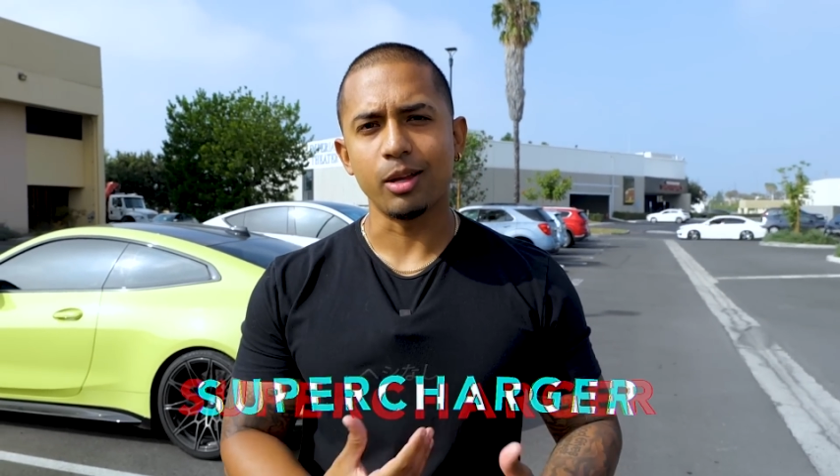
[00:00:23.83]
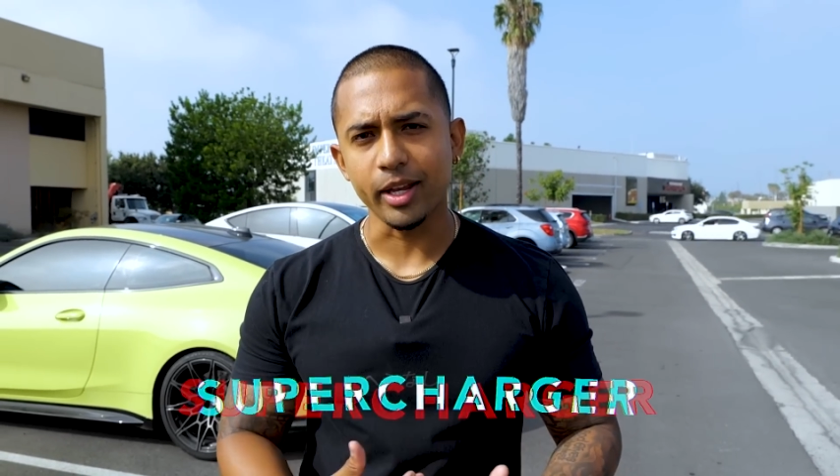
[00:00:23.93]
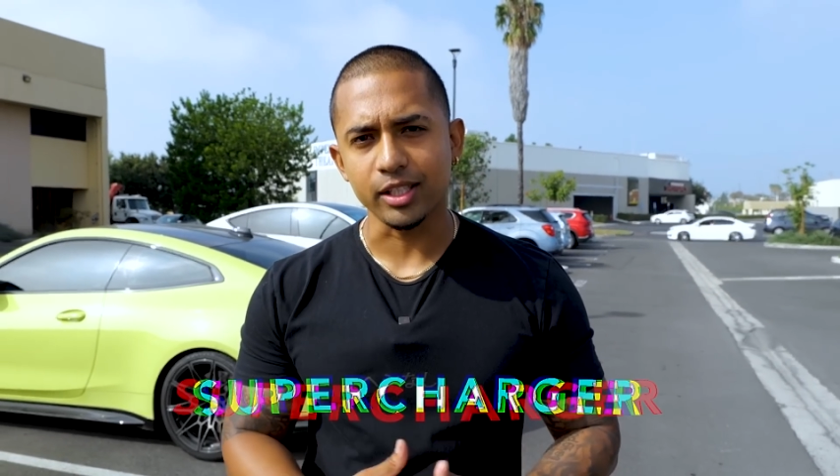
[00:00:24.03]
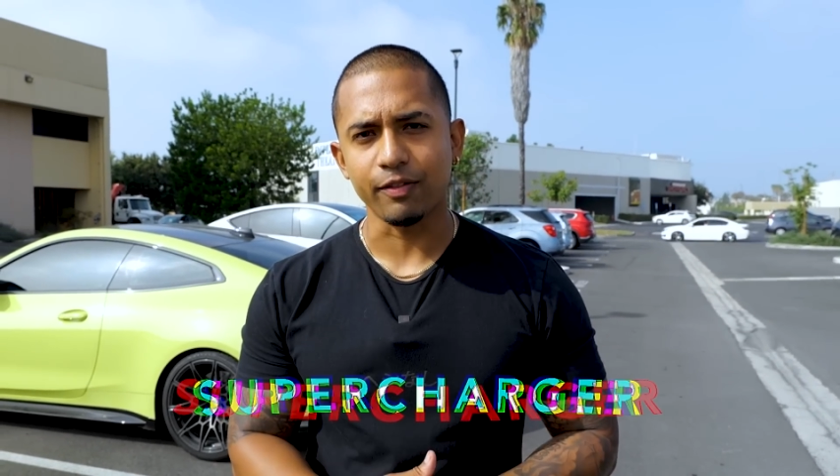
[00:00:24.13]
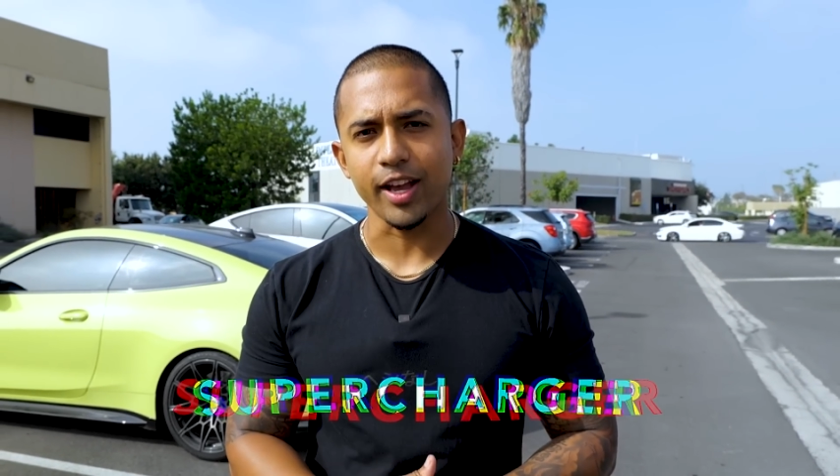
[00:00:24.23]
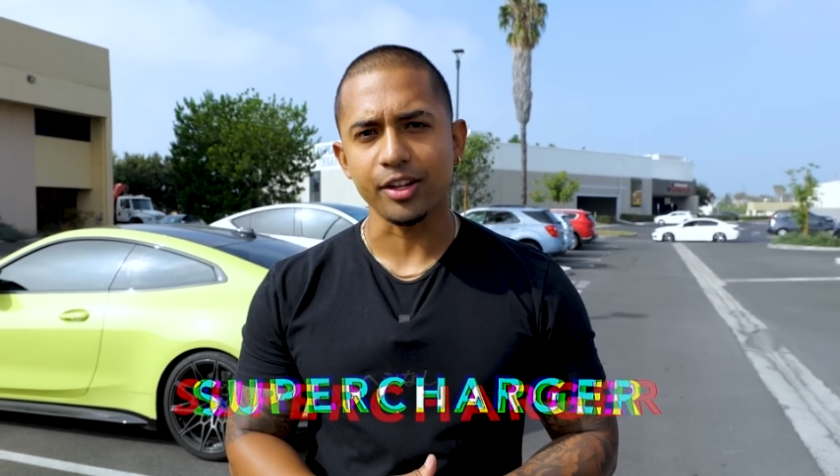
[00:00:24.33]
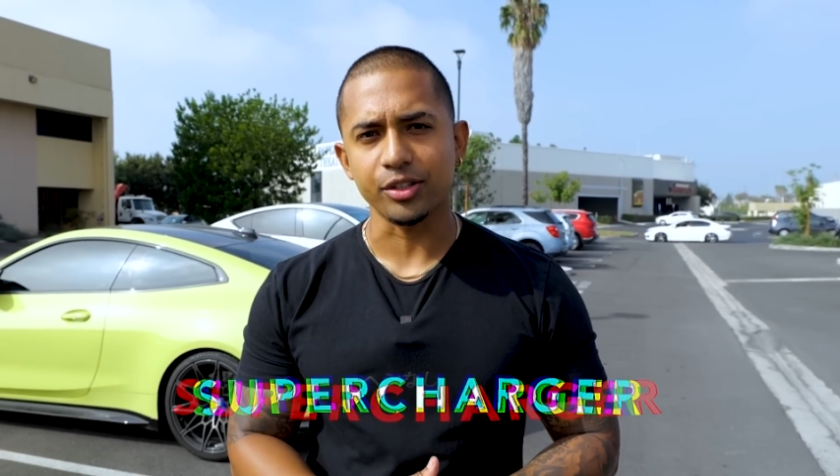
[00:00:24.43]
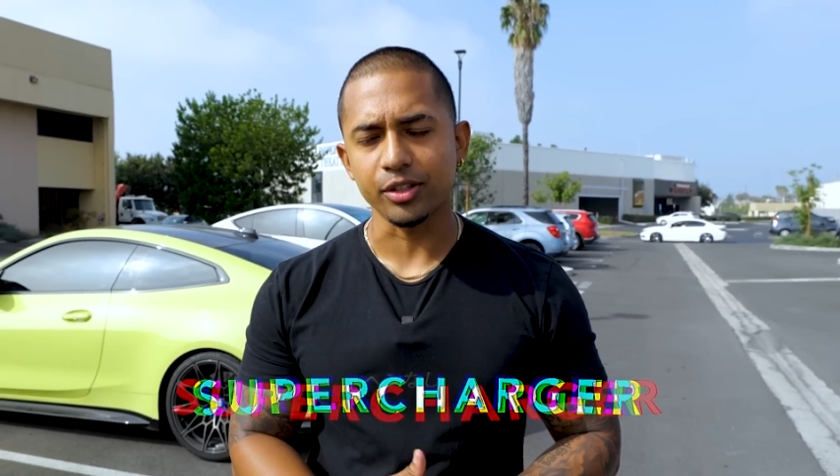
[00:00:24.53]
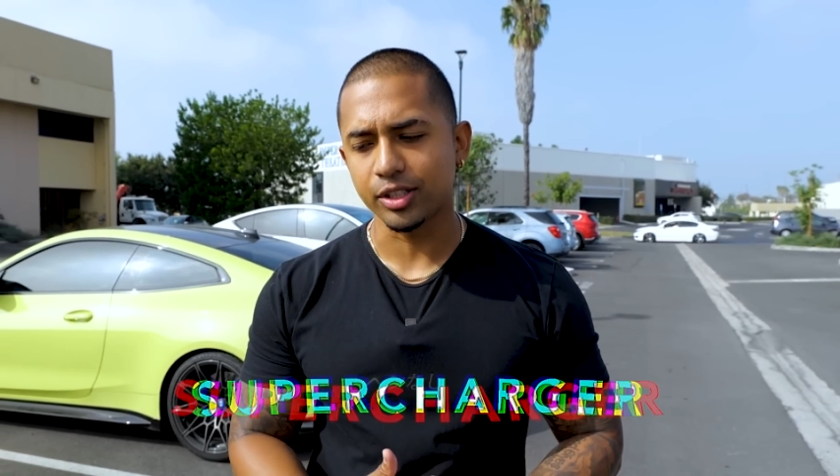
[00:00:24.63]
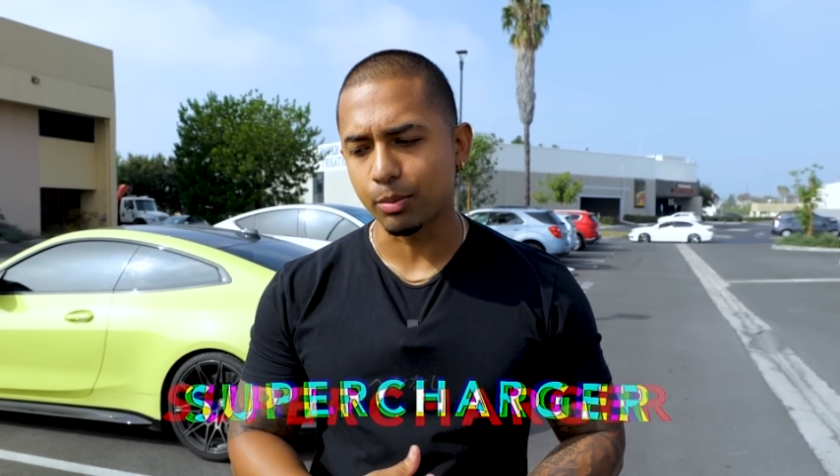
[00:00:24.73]
it makes it
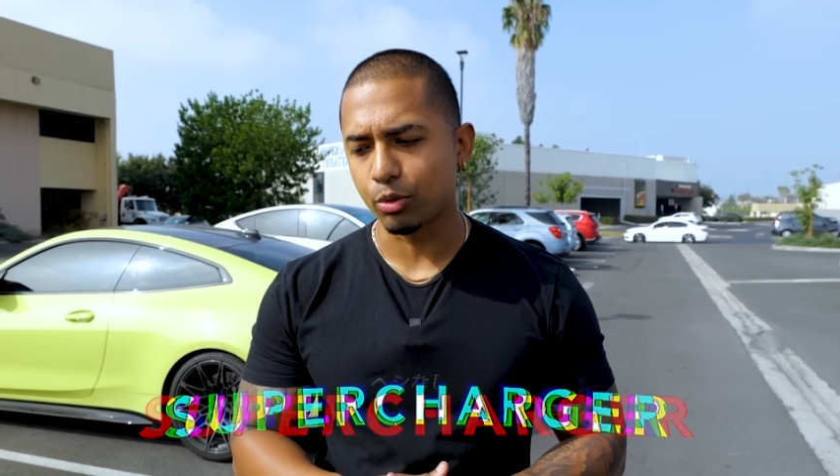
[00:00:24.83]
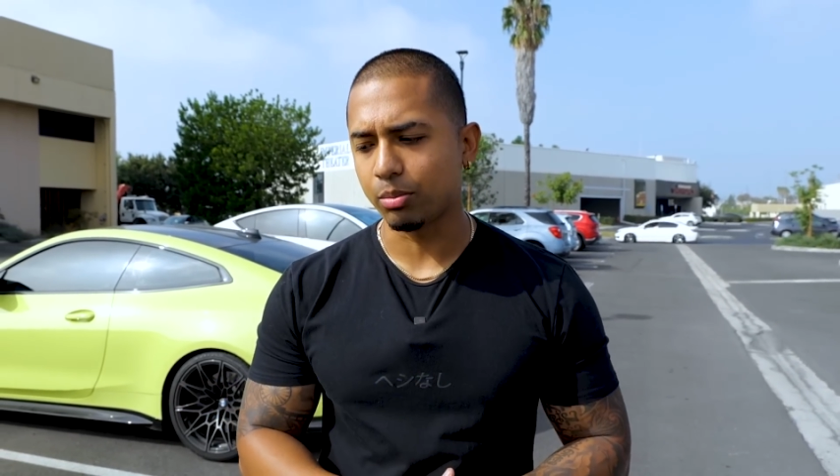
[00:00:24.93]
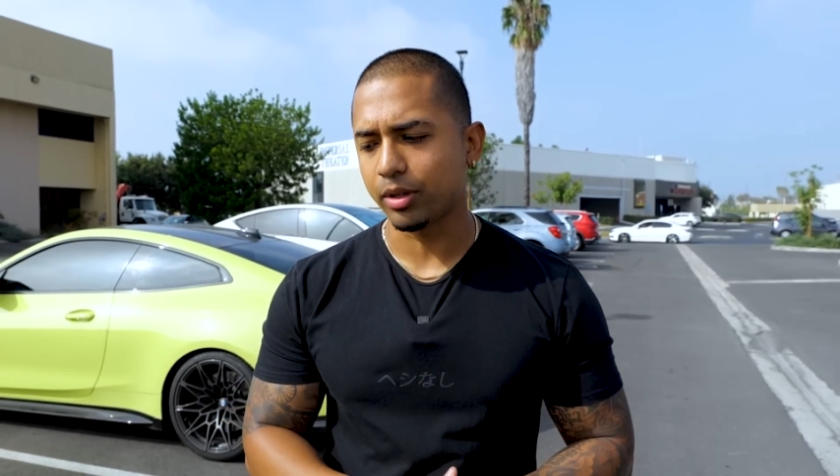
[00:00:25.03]
faster, simple and